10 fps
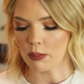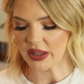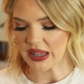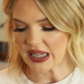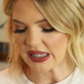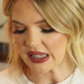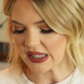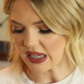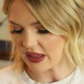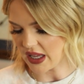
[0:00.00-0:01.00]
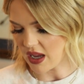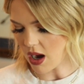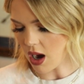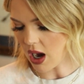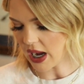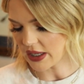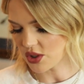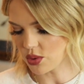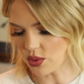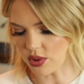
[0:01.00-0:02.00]
But this is the Hot
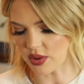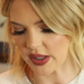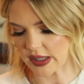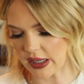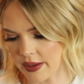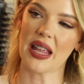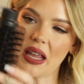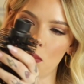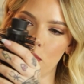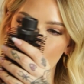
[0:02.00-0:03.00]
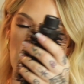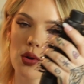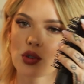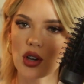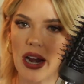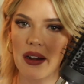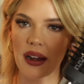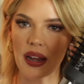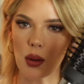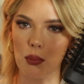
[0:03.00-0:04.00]
Tools, like a blow dryer
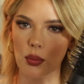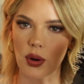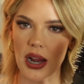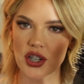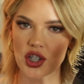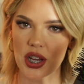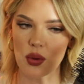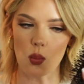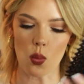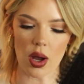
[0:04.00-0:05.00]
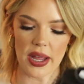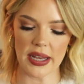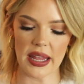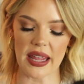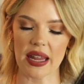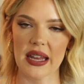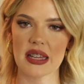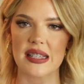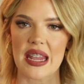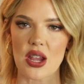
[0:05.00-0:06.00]
and a brush in one, and it
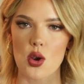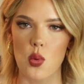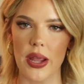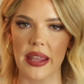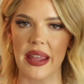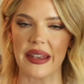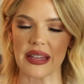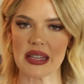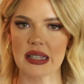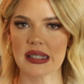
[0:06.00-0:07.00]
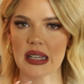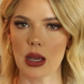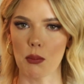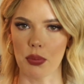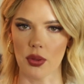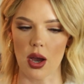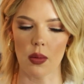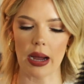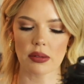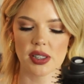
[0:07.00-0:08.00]
is a quick and easy
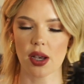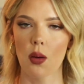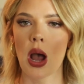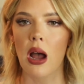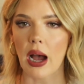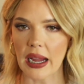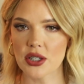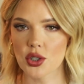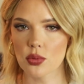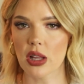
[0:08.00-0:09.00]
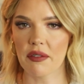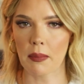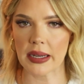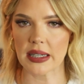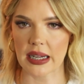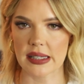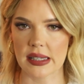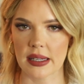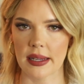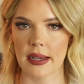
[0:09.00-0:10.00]
blowout. So I do love my
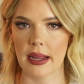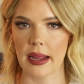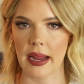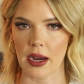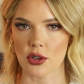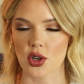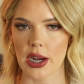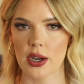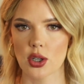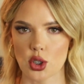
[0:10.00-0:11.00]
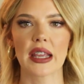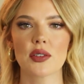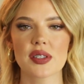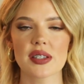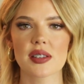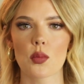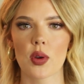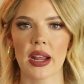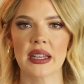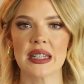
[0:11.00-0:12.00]
Dyson hair dryer. I use this
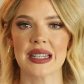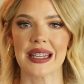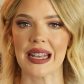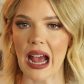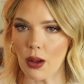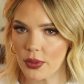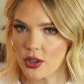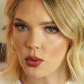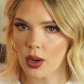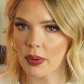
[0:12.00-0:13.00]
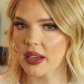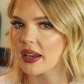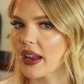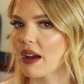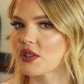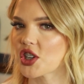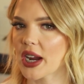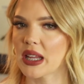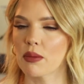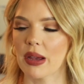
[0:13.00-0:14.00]
when I need to get out the door, but to have
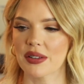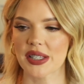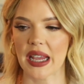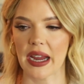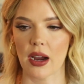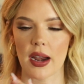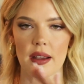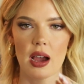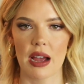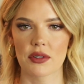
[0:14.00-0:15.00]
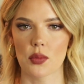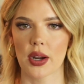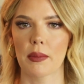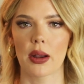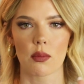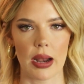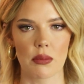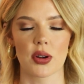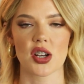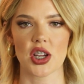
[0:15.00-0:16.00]
shiny and bouncy hair and not have to worry about a
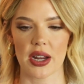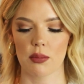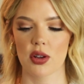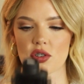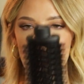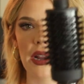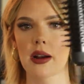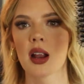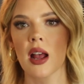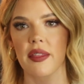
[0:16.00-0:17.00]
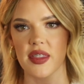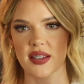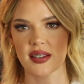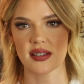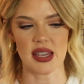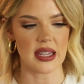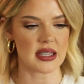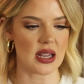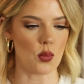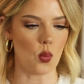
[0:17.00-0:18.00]
round brush and a blow dryer. This is it
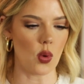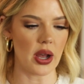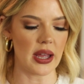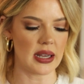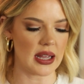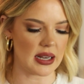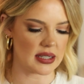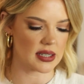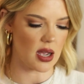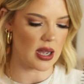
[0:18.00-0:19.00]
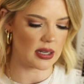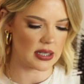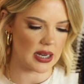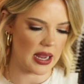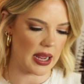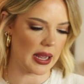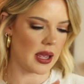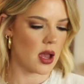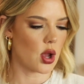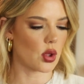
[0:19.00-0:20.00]
in one, and it's got got
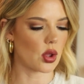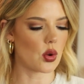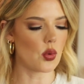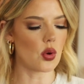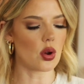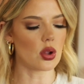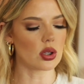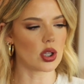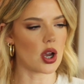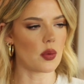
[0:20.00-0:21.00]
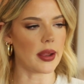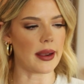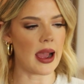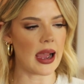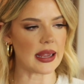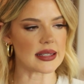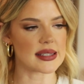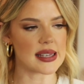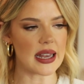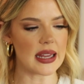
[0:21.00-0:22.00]
a cool low and high
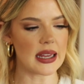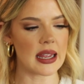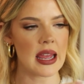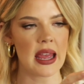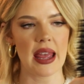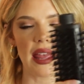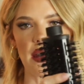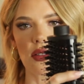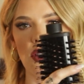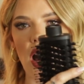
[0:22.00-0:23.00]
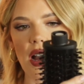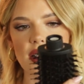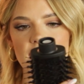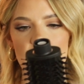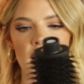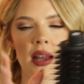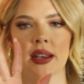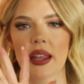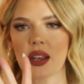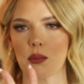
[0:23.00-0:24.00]
setting and it locks on
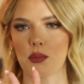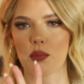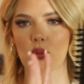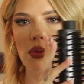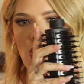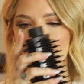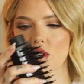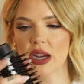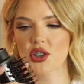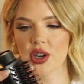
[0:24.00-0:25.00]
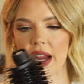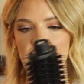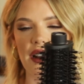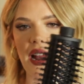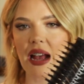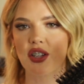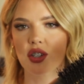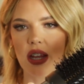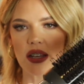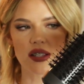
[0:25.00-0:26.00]
and it blow dries your hair as
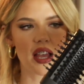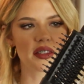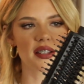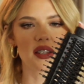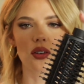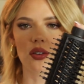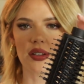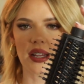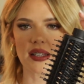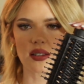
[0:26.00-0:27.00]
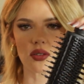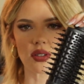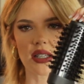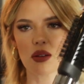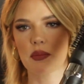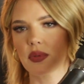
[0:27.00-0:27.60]
you and it's got this little nice little tip